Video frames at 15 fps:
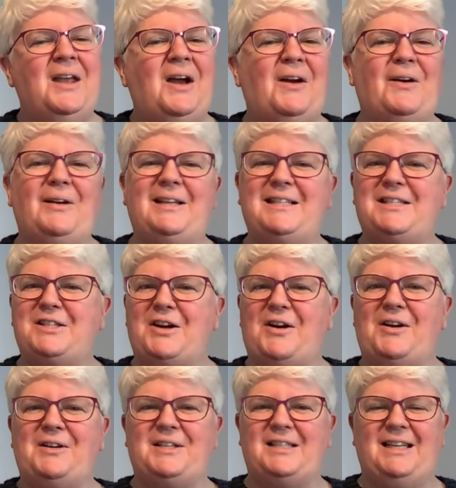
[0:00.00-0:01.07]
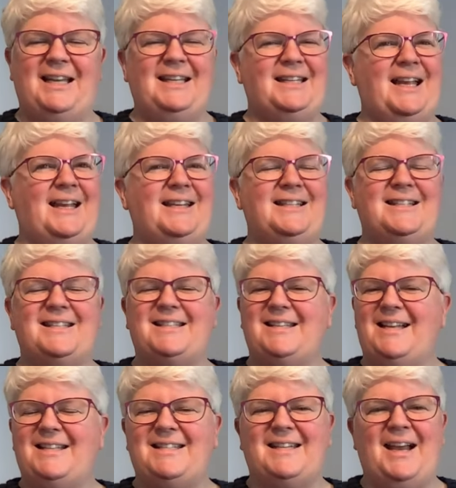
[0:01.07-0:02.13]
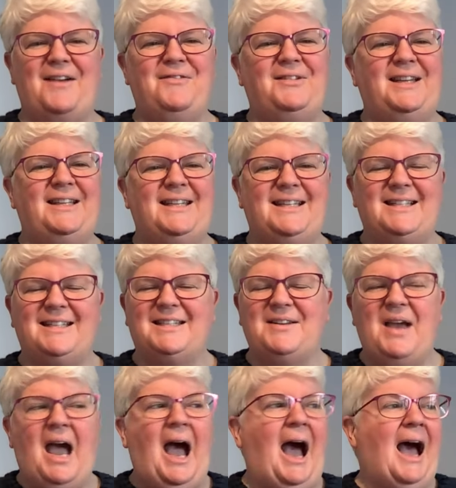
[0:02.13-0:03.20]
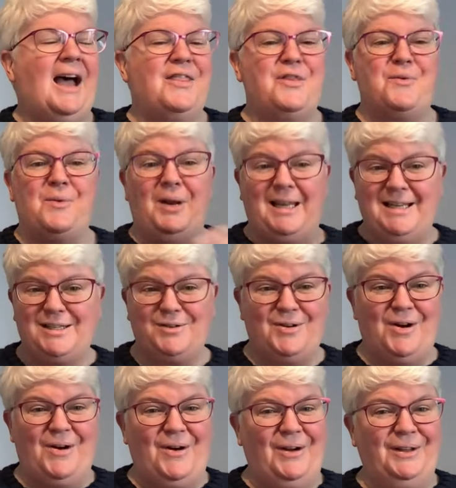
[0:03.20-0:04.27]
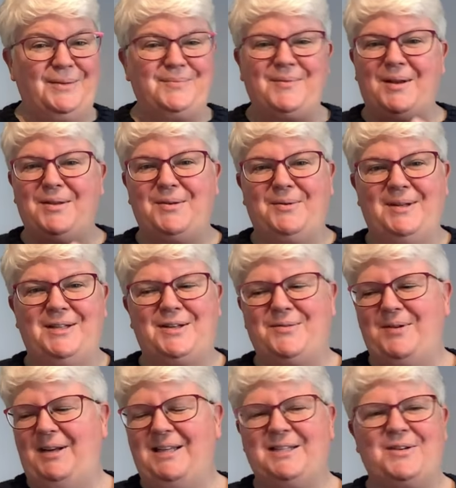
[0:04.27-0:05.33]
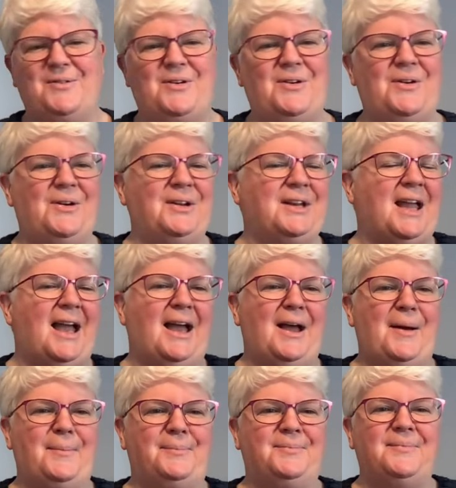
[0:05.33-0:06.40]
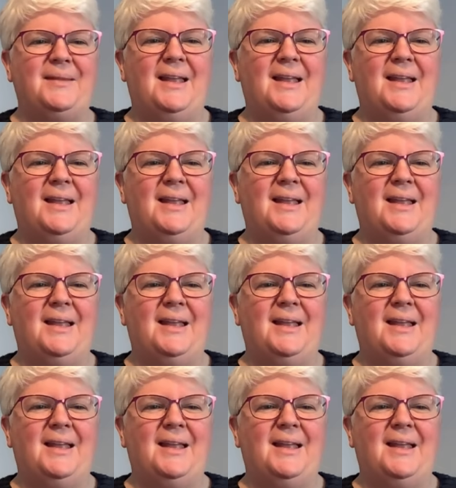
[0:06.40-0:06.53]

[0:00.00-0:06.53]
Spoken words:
Early start, late nights, it's definitely needed. And the woolies are on, the winter woolies are on. I